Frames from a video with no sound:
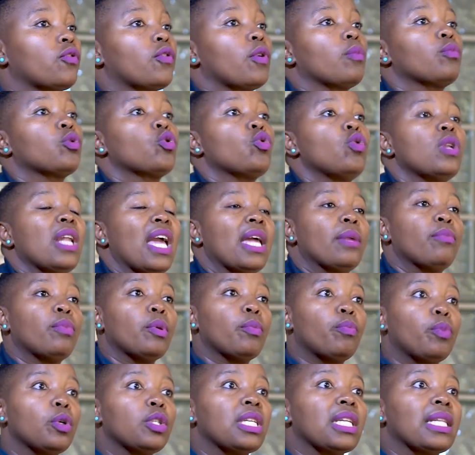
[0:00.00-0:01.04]
from school and be
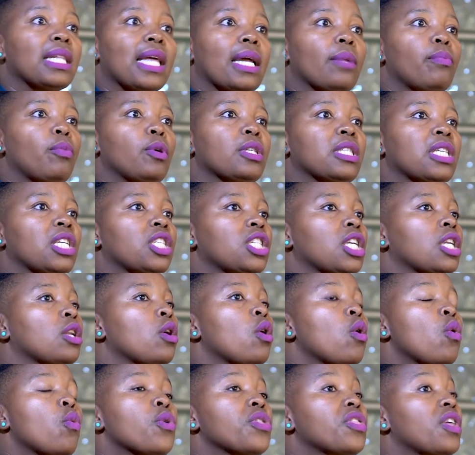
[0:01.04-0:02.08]
put in that position
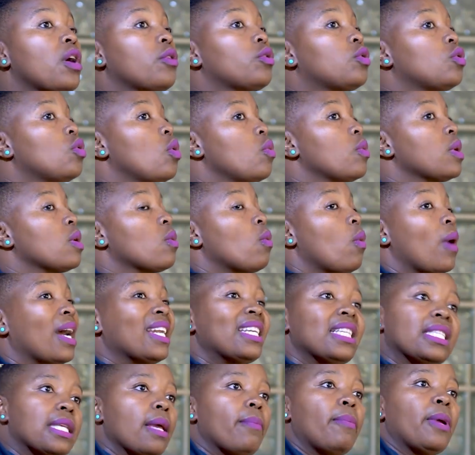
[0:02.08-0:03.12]
without knowing what
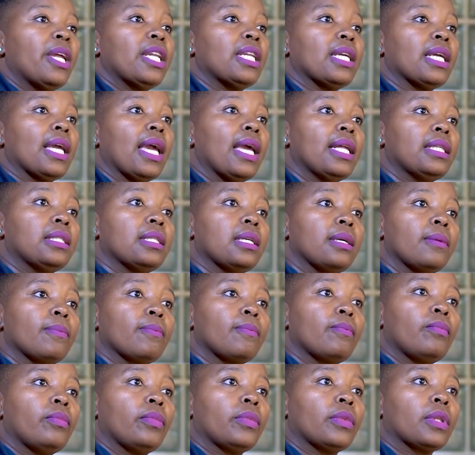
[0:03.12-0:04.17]
is happening at
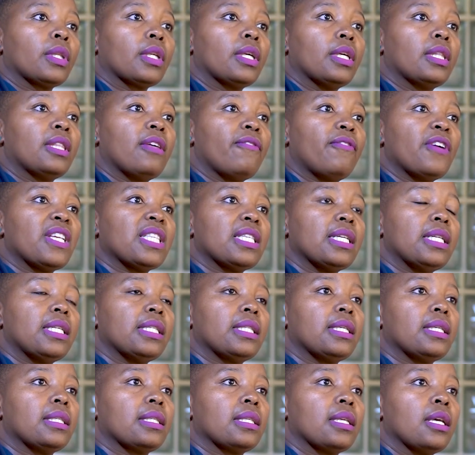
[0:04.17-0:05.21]
the
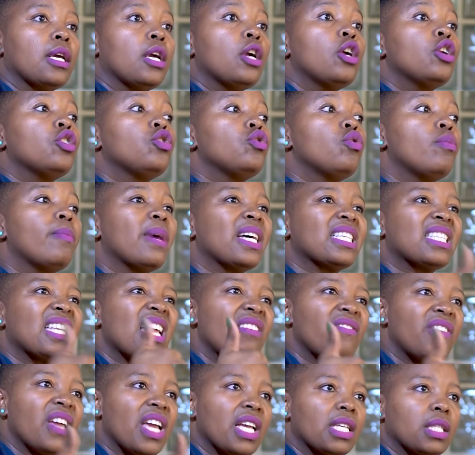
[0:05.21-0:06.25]
facilities. You must
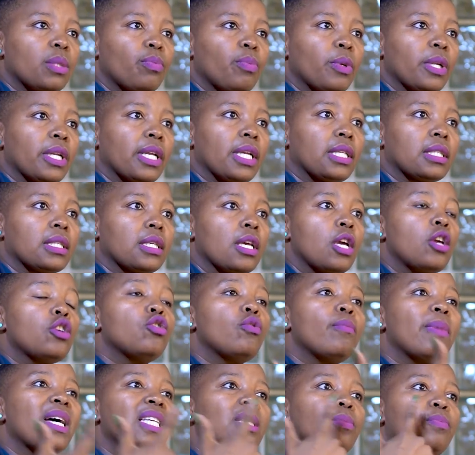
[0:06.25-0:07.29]
have experience. You
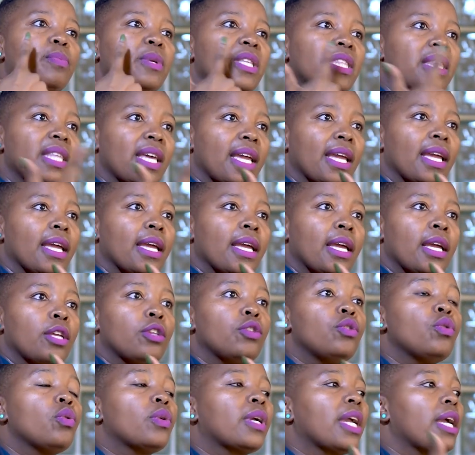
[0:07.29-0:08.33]
must be there.
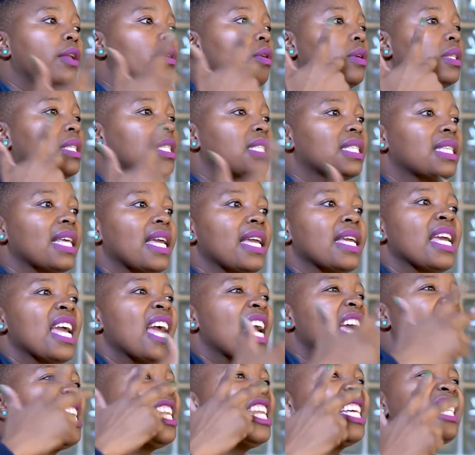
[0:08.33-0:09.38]
You cannot say
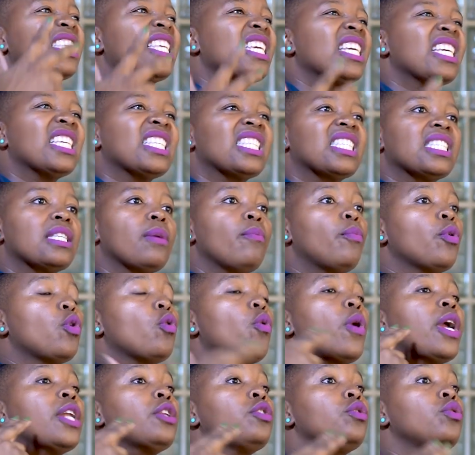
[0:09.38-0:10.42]
nursing is simple
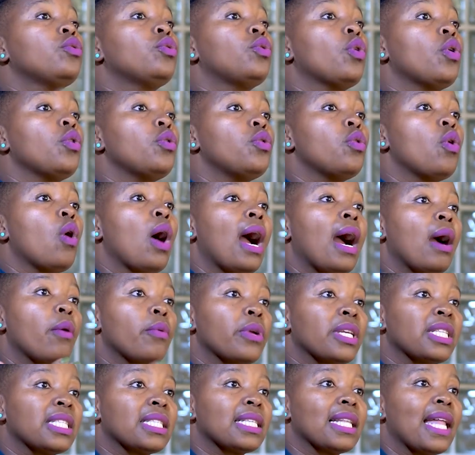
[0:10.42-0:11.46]
when you don't know how
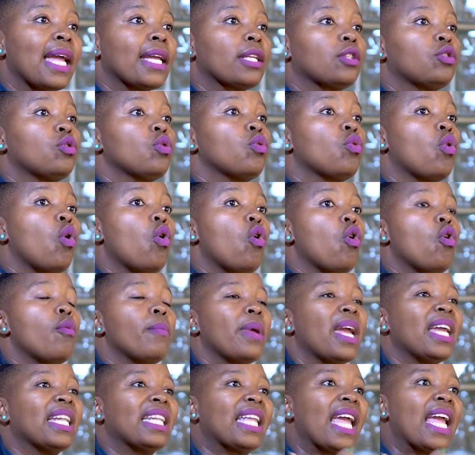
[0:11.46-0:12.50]
it's like to go home
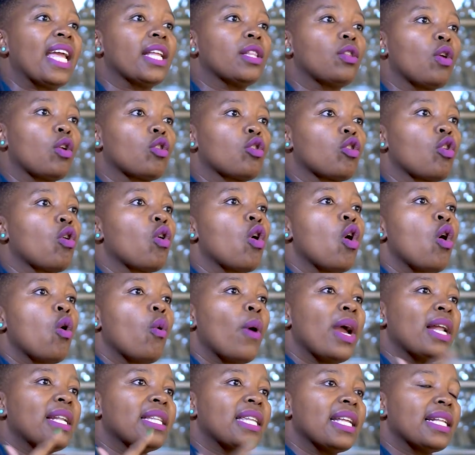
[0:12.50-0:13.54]
at 8 o'clock
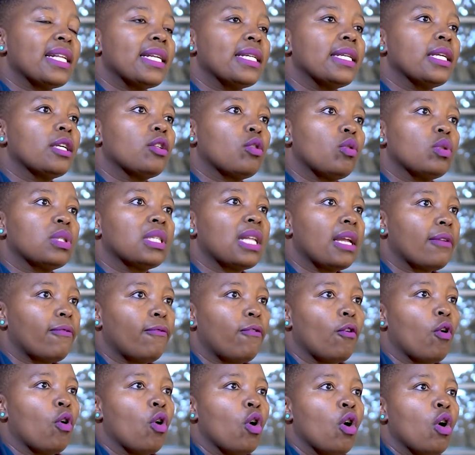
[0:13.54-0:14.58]
while the clinic closed at
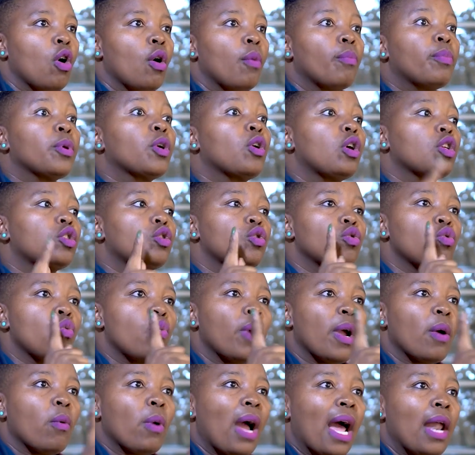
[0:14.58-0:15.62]
4 because you
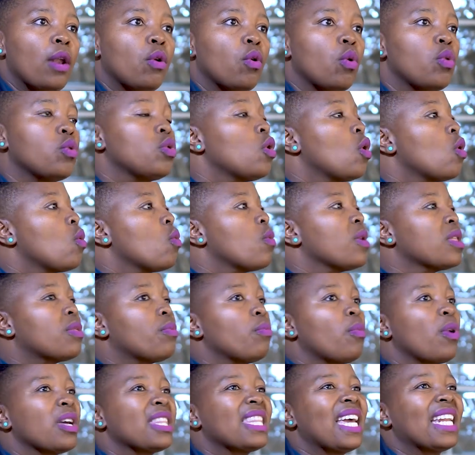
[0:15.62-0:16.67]
were alone with
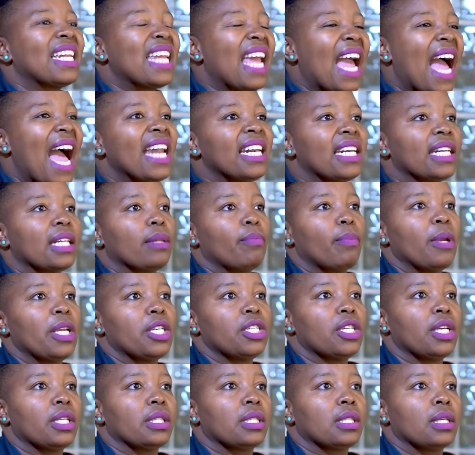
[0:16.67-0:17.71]
more than 100
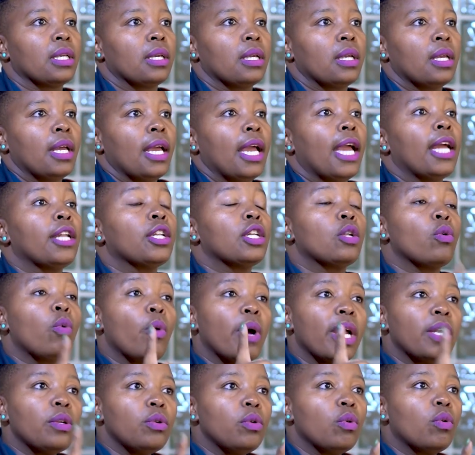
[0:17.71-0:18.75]
patients. And
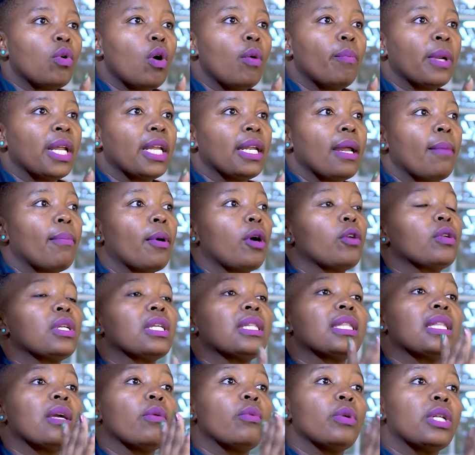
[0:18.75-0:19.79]
when you complain about it,
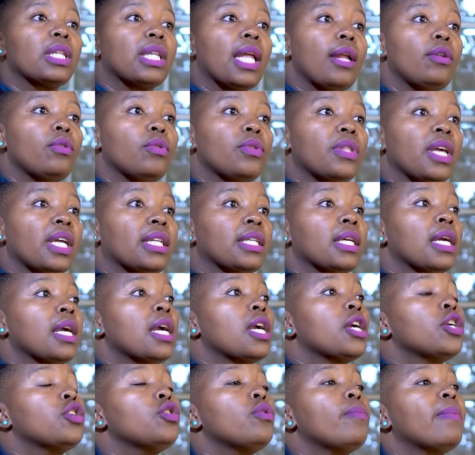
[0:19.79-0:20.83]
they will tell you that
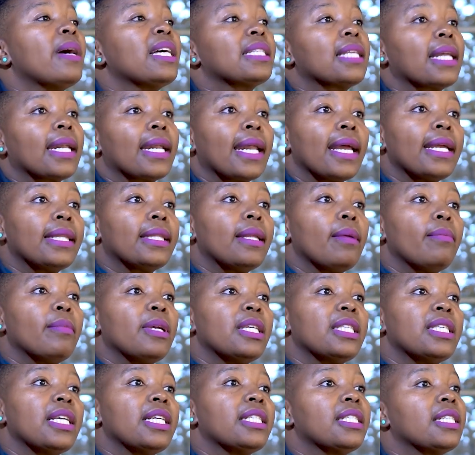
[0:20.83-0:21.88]
you must write a
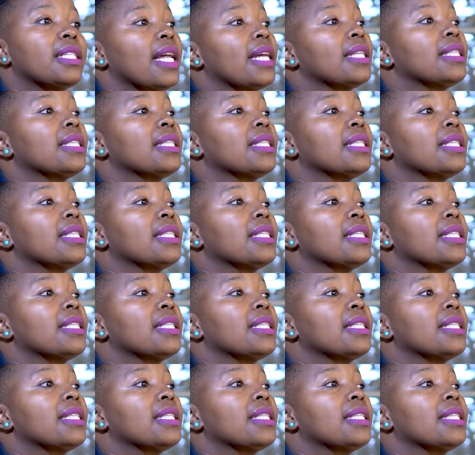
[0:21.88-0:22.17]
message that